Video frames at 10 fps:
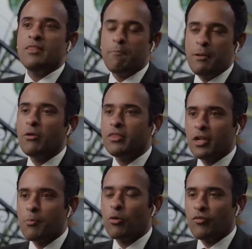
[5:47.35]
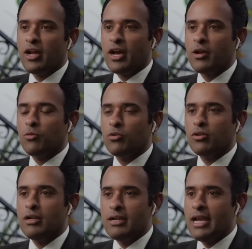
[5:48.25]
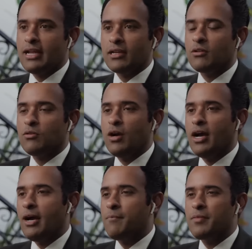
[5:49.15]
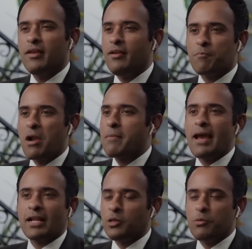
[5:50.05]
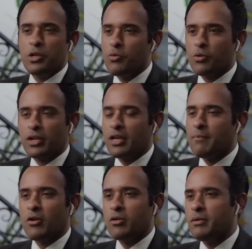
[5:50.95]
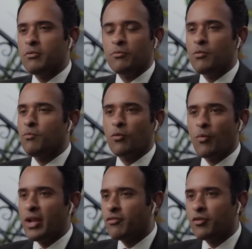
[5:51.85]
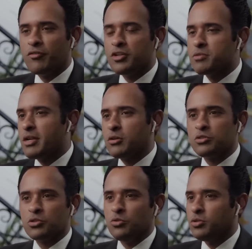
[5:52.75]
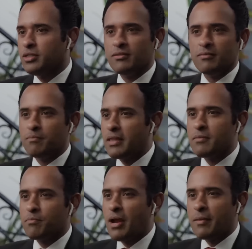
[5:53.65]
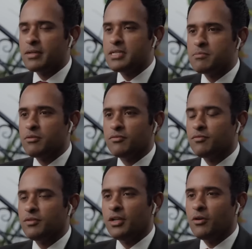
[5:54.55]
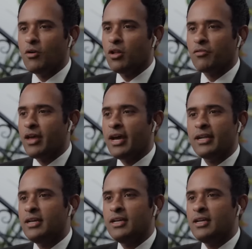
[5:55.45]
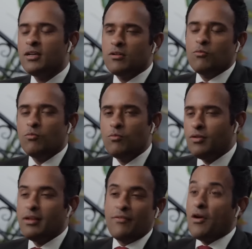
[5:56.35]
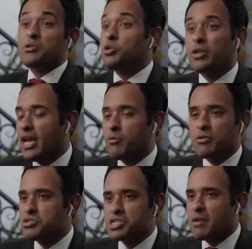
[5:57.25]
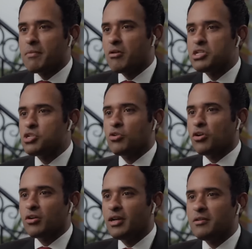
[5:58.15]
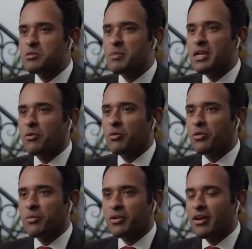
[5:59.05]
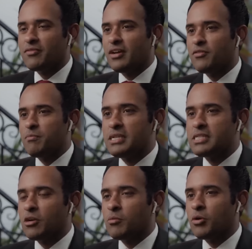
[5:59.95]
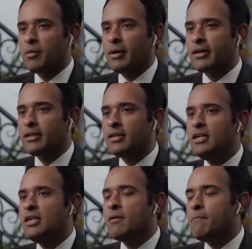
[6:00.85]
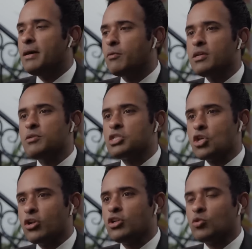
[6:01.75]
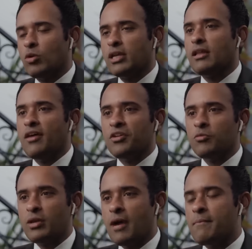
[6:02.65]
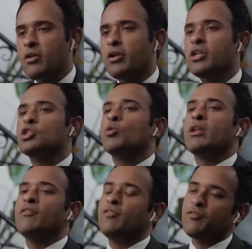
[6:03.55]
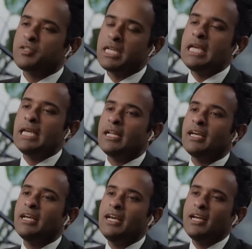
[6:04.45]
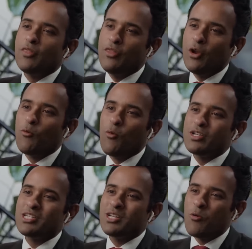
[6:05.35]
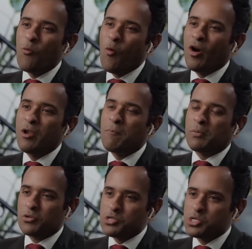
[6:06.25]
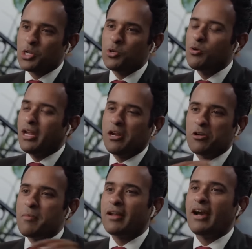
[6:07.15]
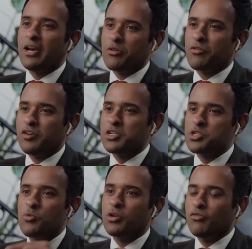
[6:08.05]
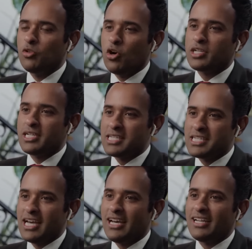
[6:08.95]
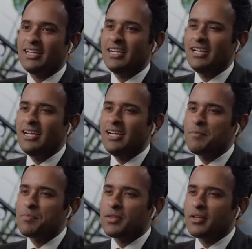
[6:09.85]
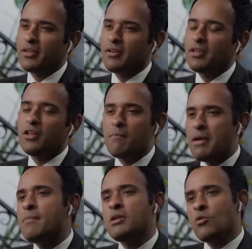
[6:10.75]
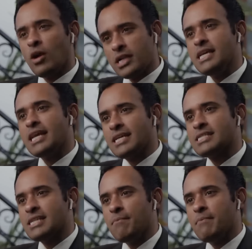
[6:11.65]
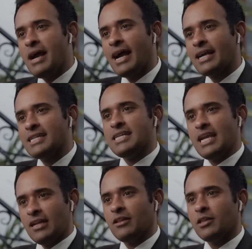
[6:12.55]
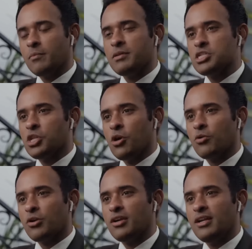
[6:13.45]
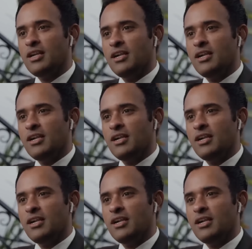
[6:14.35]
in the period that Apoorva and I were dating, pragmatically, we knew we were going to get married, but we were waiting for her to finish medical school, and by the pragmatism of, all of that. If I was to do it again, we would have just gotten married sooner and just be done with it. We don't have a big ceremony about it. But we started in 2011. We got married in 2015. There wasn't one person who cared about either of us who would have looked and said, maybe you want to take a step back and take it a little bit slower.